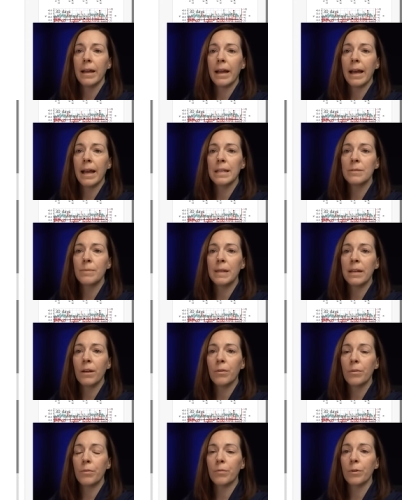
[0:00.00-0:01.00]
As we
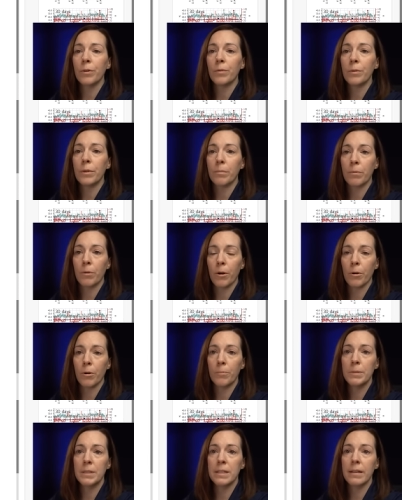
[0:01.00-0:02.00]
go through the
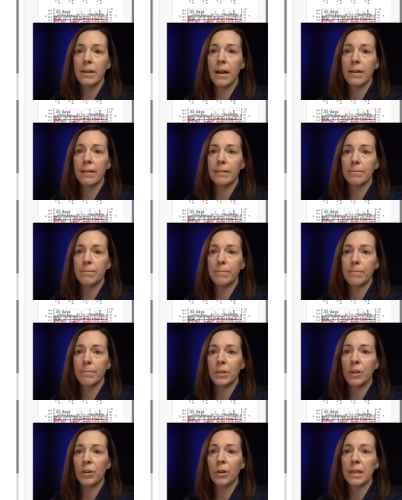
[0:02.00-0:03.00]
probes,
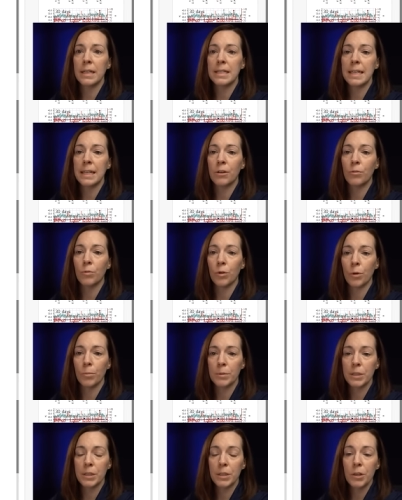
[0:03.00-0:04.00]
you're going to see
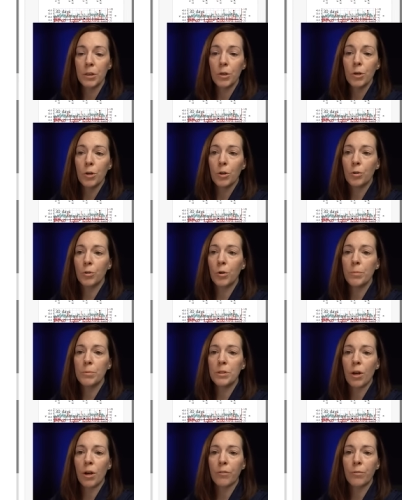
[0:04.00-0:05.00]
groups.
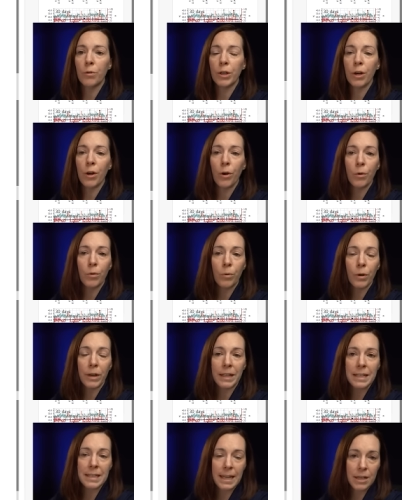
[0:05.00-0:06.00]
Groups are for your own
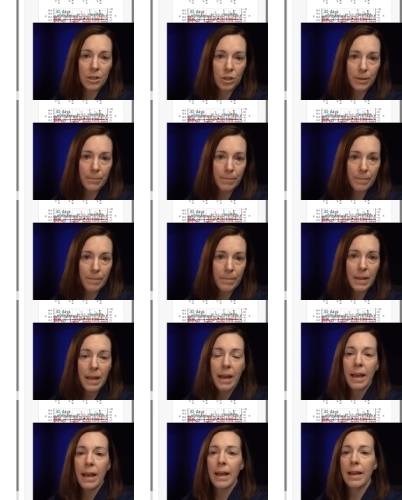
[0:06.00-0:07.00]
organization.
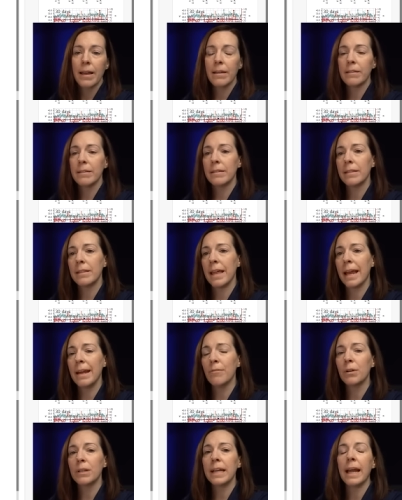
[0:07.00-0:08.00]
They
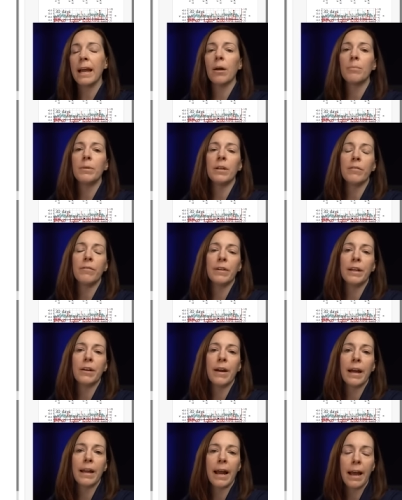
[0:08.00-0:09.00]
really help you to
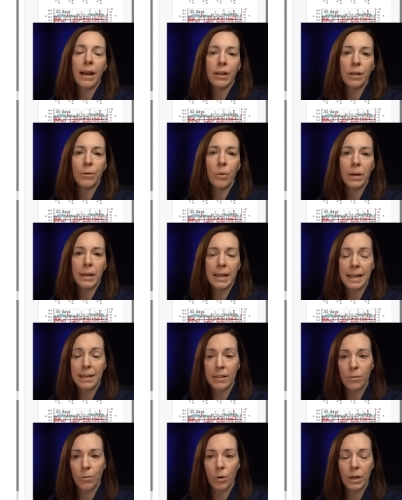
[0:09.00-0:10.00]
figure out how you want to
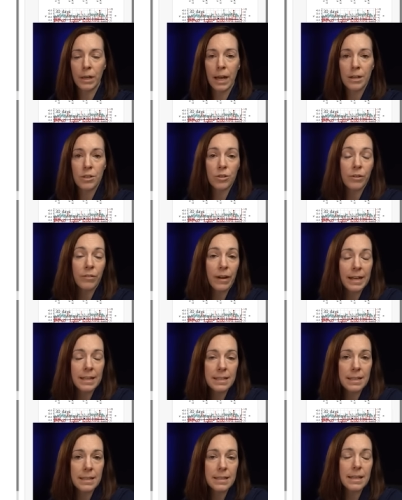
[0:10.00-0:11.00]
organize your
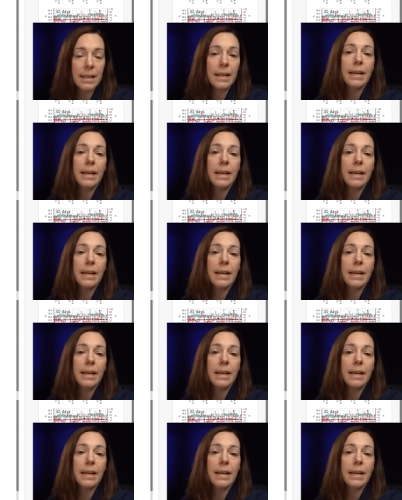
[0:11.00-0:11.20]
devices